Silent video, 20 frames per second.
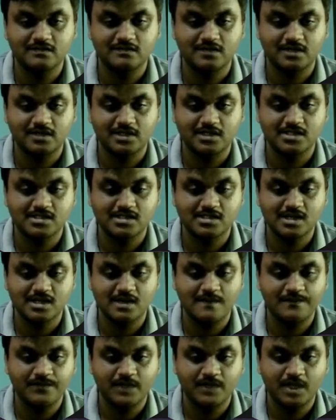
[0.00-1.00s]
One is
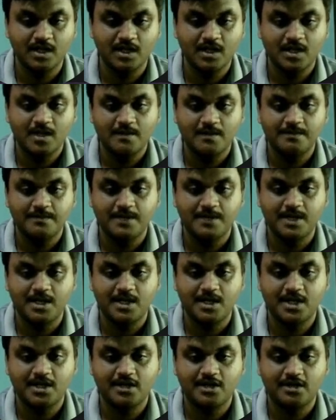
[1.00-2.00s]
the
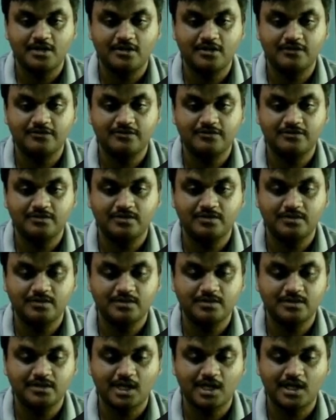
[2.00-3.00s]
parent of
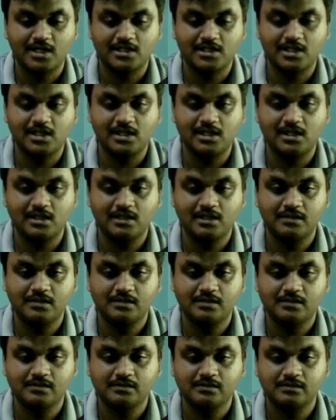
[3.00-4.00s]
title.
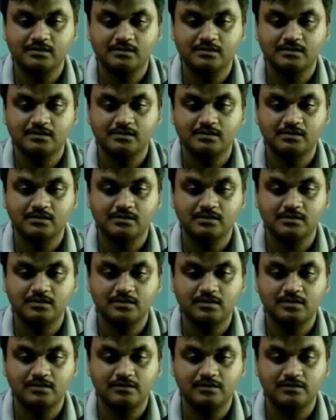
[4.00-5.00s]

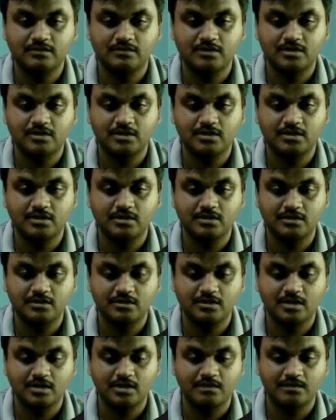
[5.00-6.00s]
If you want,
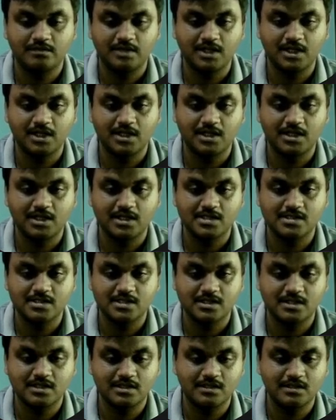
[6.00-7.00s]
you can make it as
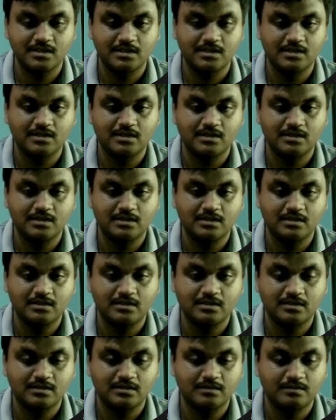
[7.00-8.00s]
a
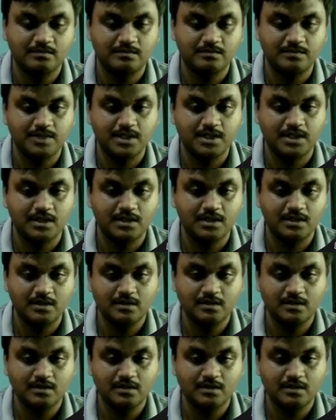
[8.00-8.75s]
b.